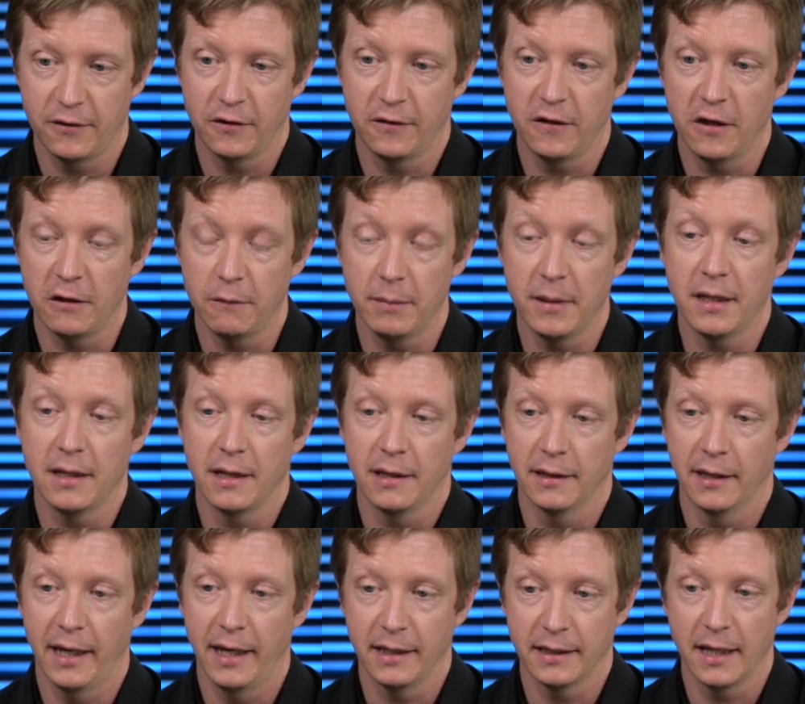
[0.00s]
sixteenth beat
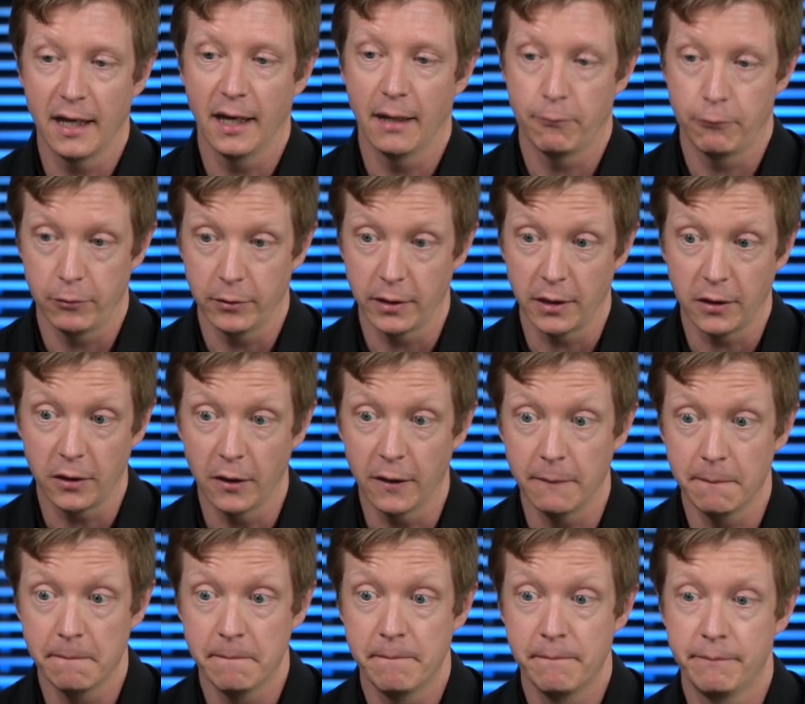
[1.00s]
and lining that up really
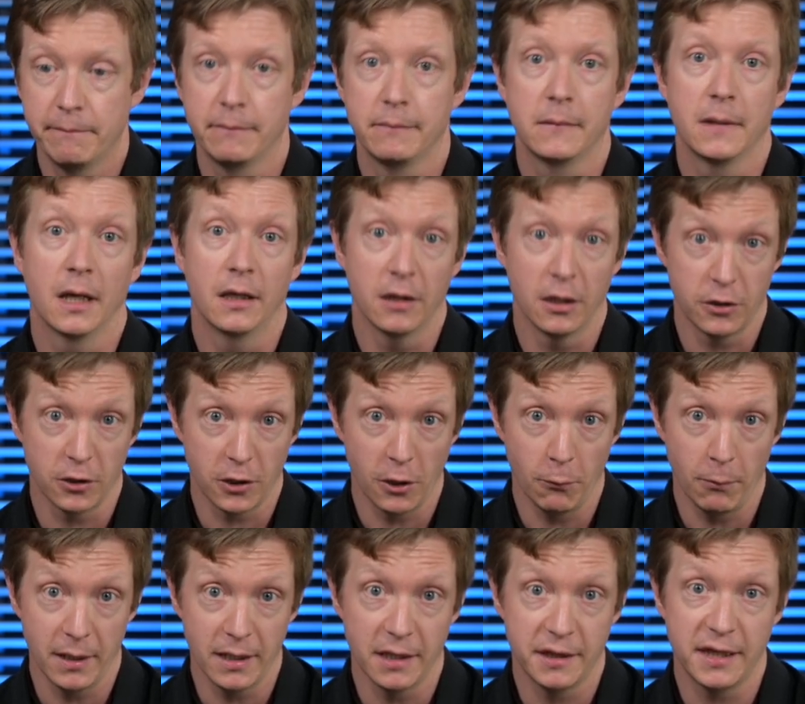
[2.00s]
good. Another good
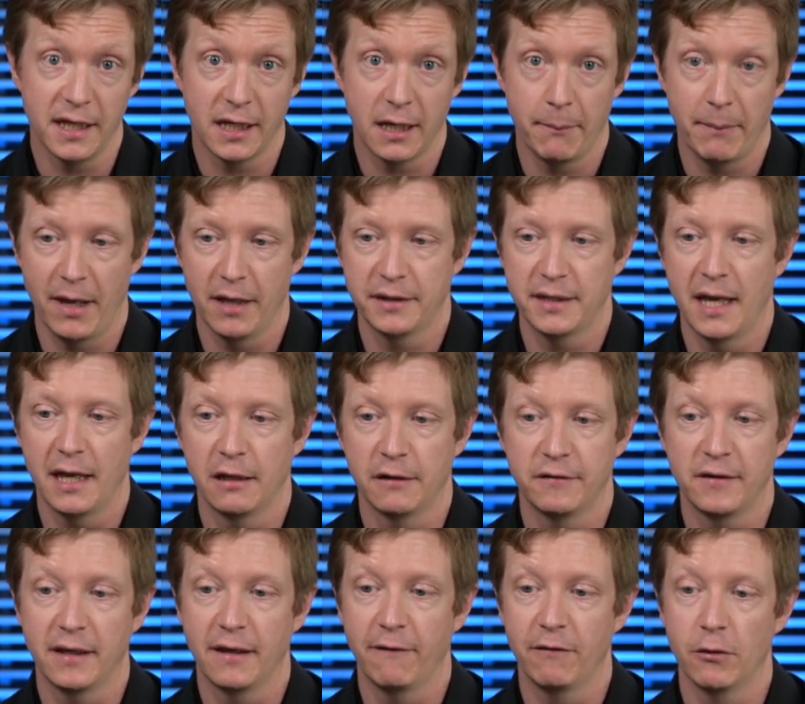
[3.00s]
way to think about that is
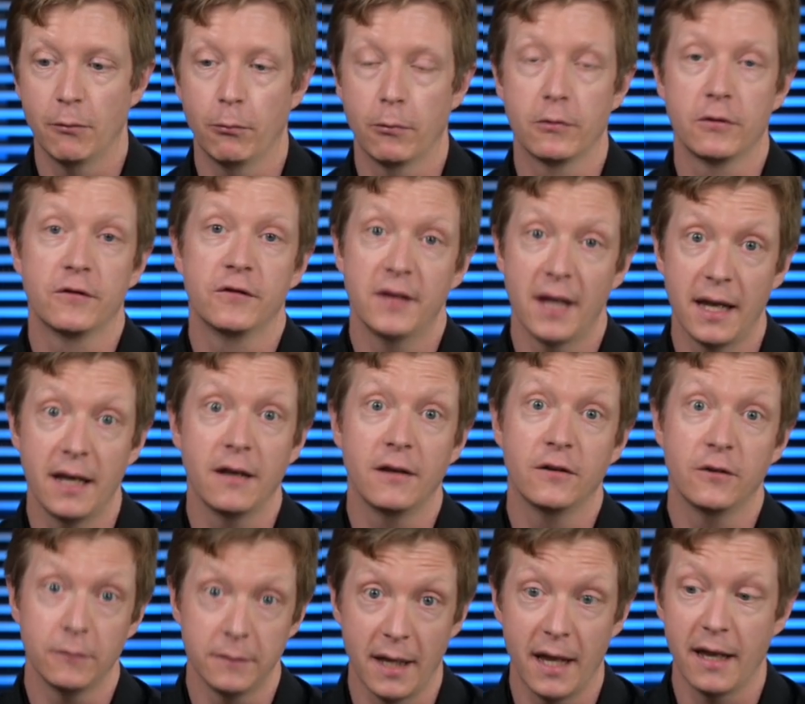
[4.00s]
think of the words day,
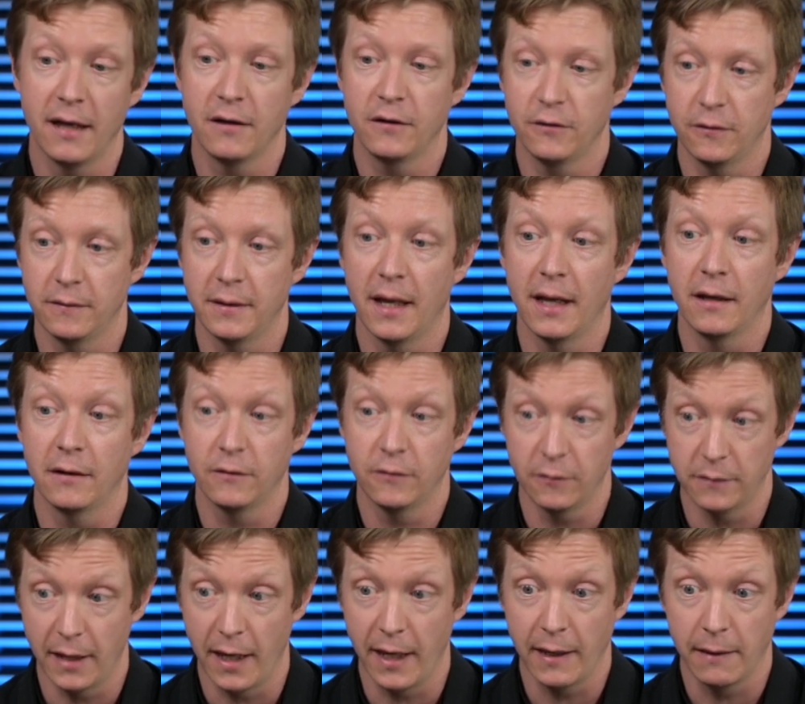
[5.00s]
today, today,
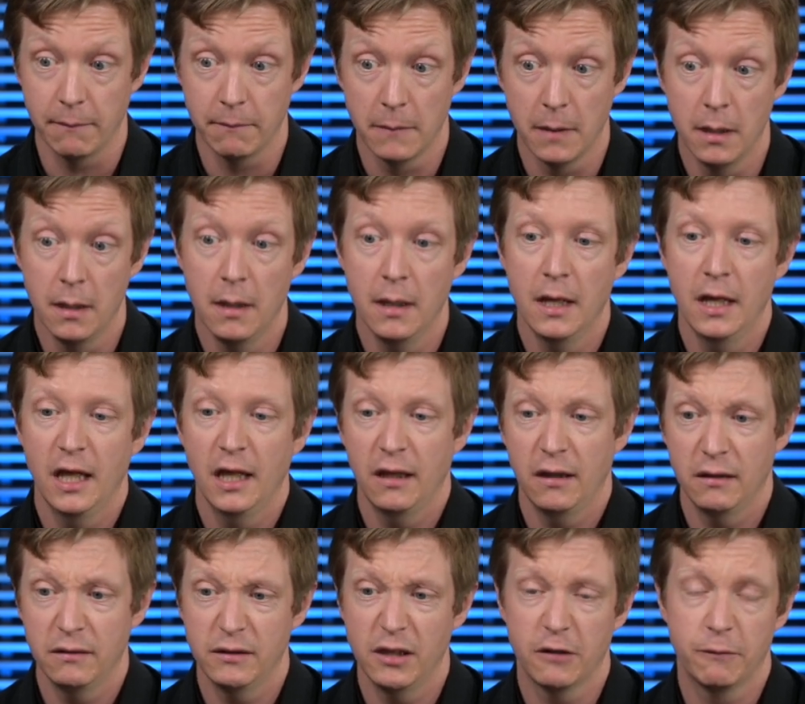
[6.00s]
today.
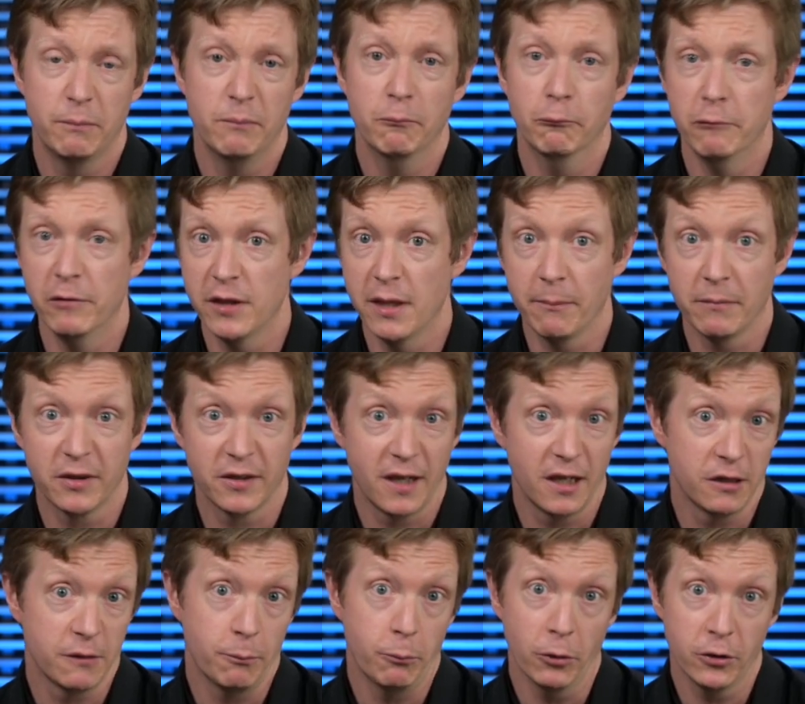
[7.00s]
This rhythm
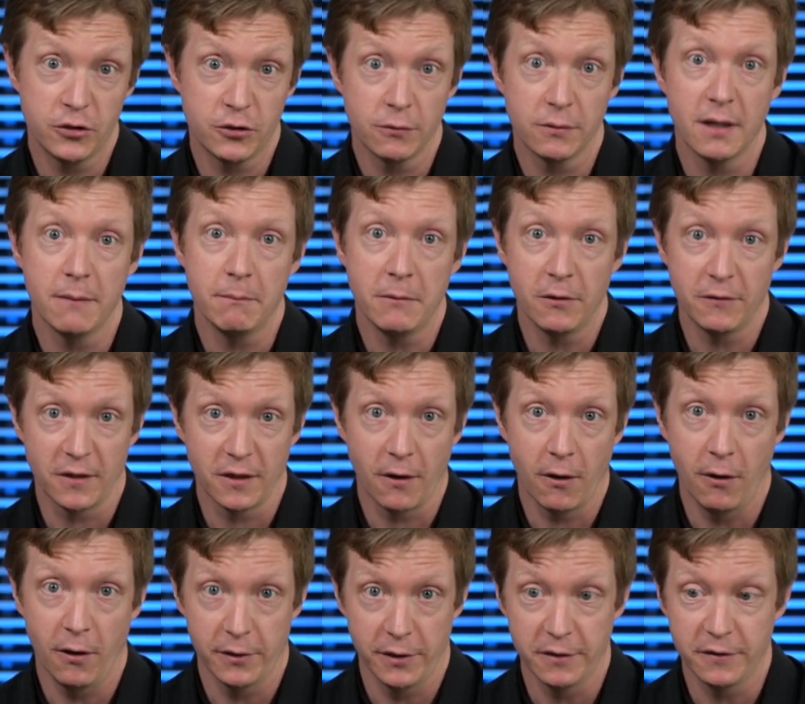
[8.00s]
gets butchered in music
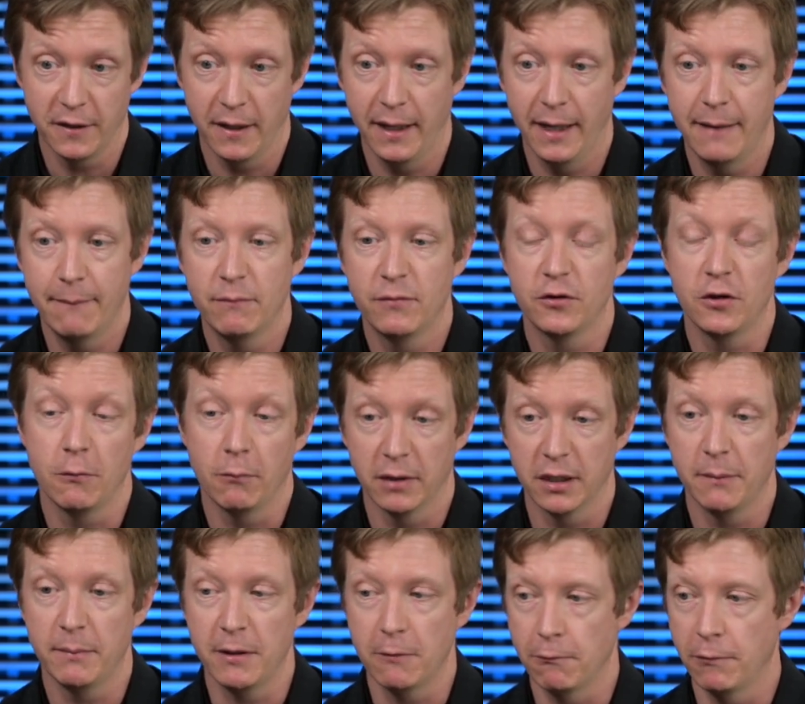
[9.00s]
all the time, so you
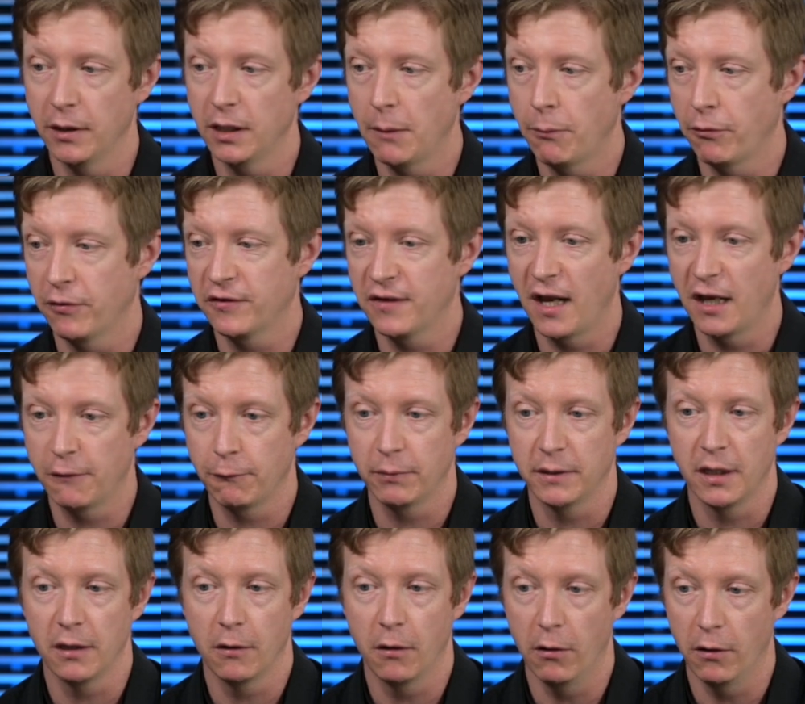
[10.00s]
want to be really precise
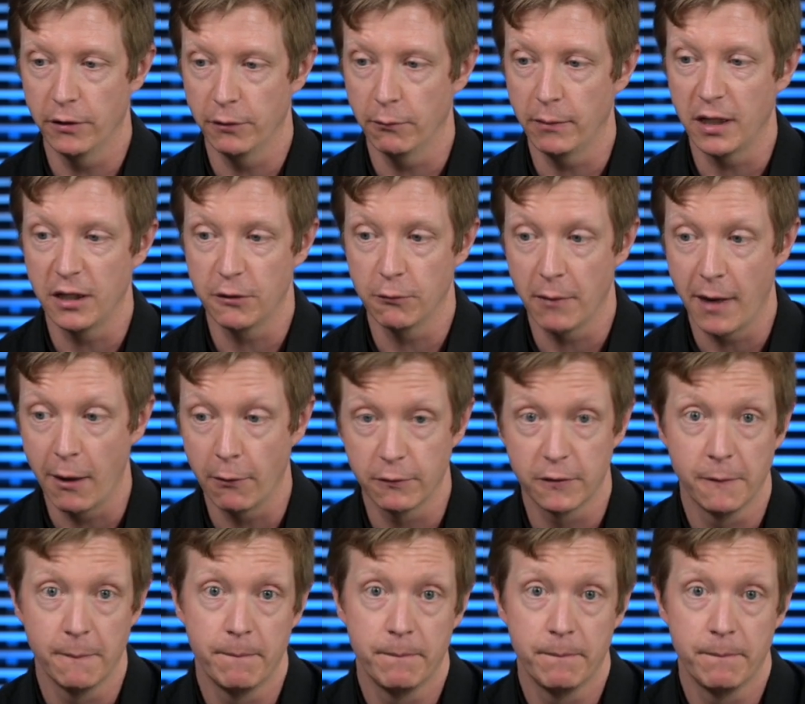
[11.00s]
with it all the way throughout.